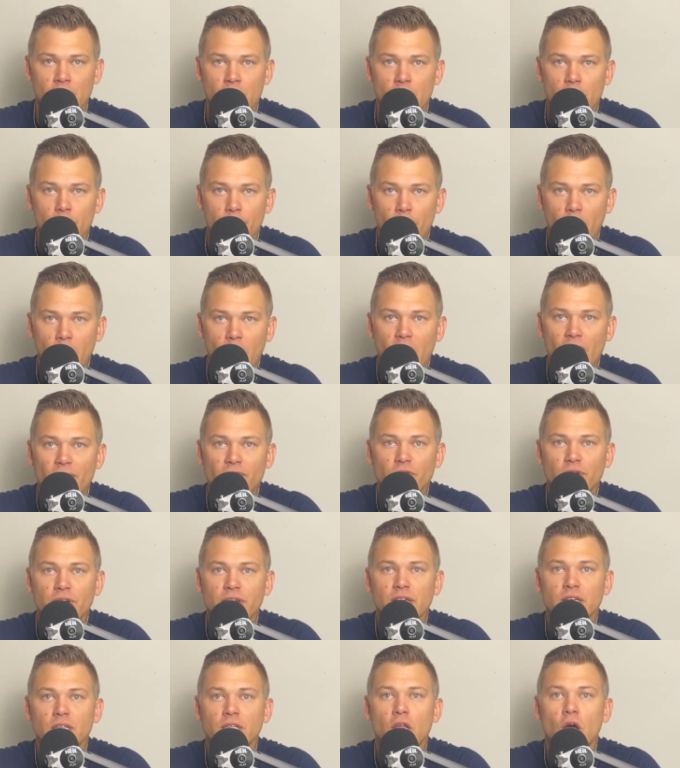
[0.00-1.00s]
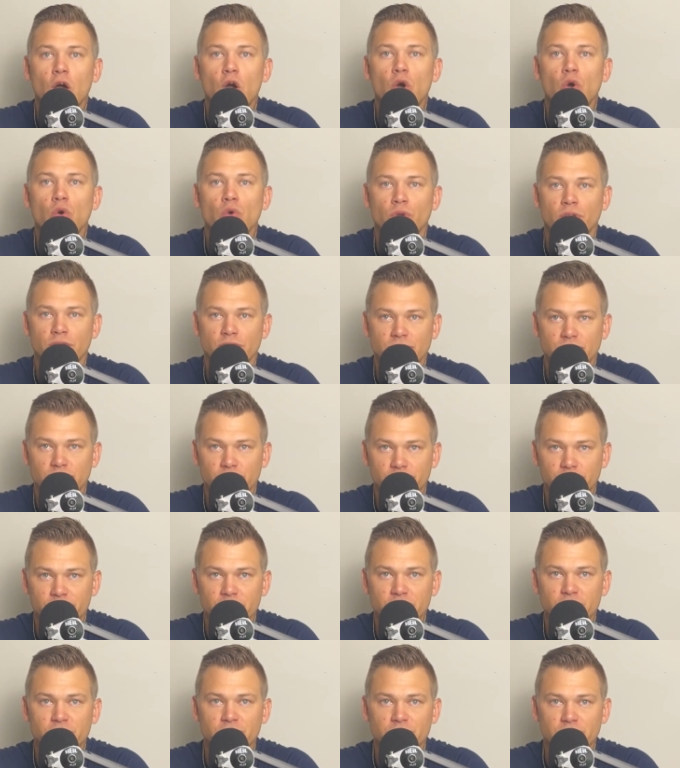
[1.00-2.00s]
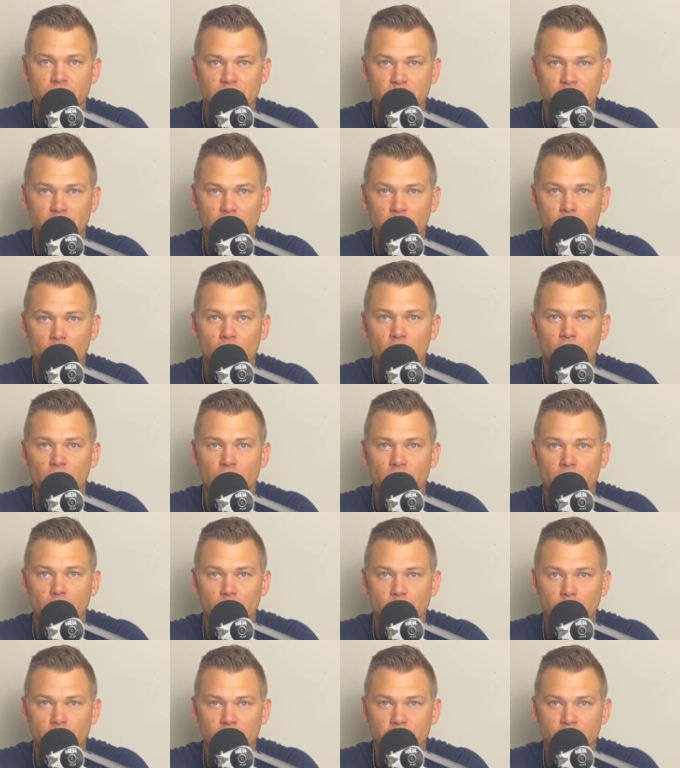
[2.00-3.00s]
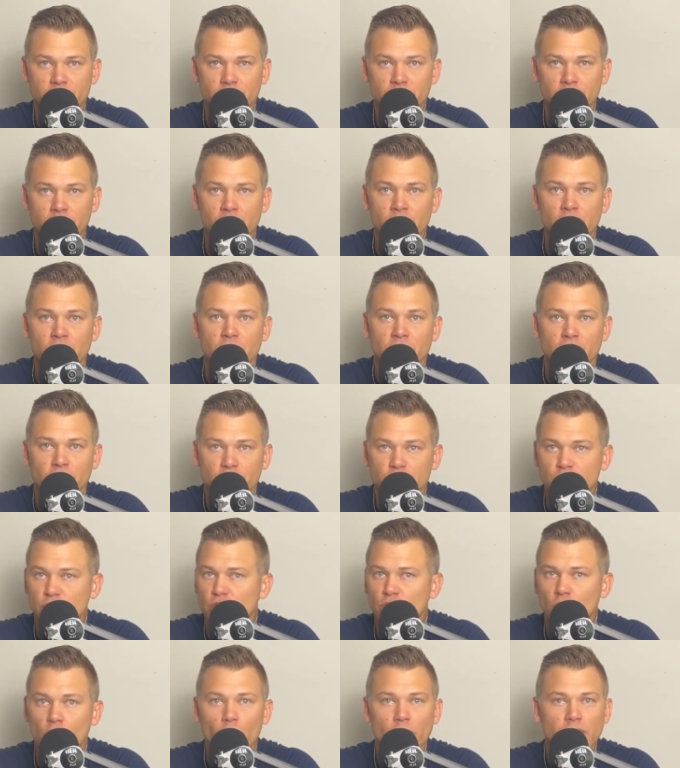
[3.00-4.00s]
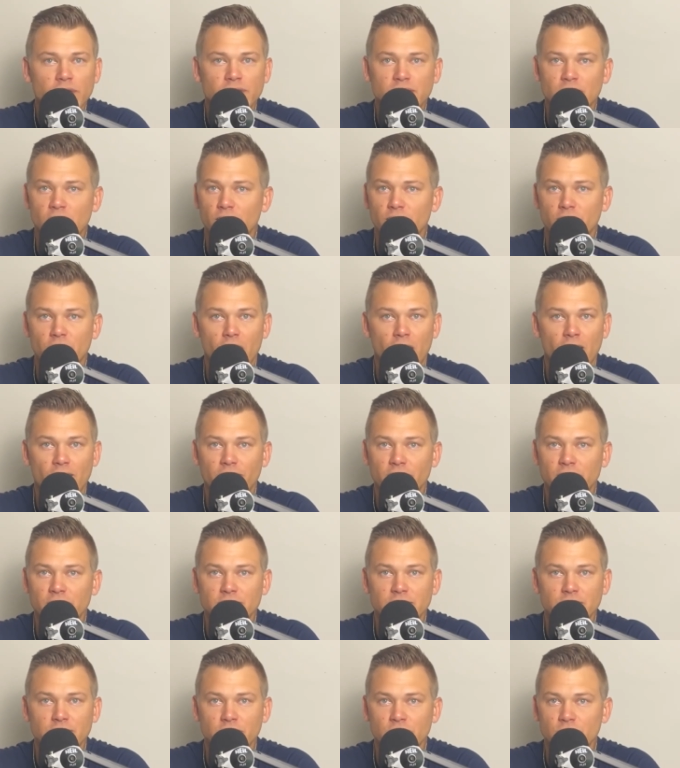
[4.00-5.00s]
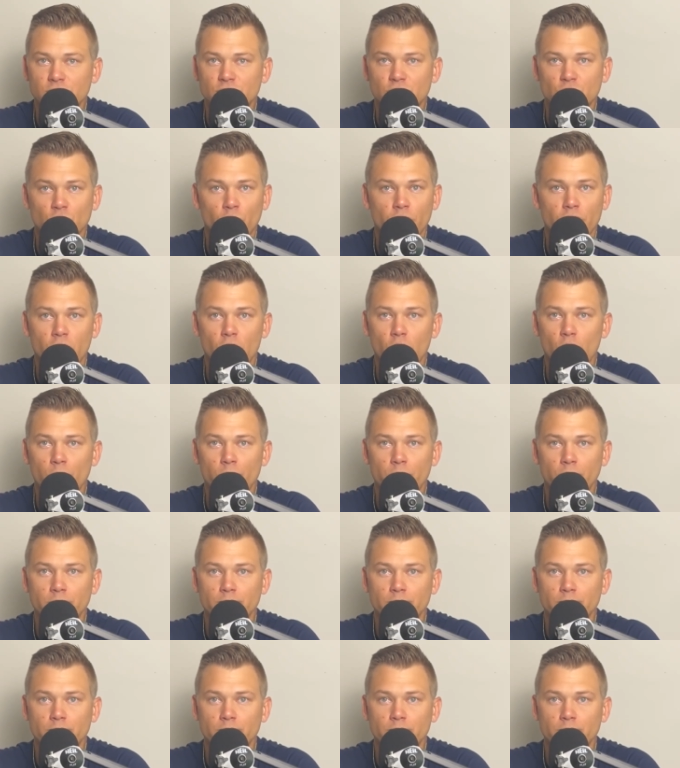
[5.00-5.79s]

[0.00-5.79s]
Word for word: Poverty alone is sufficient to kill off ambition, destroy self confidence, and destroy hope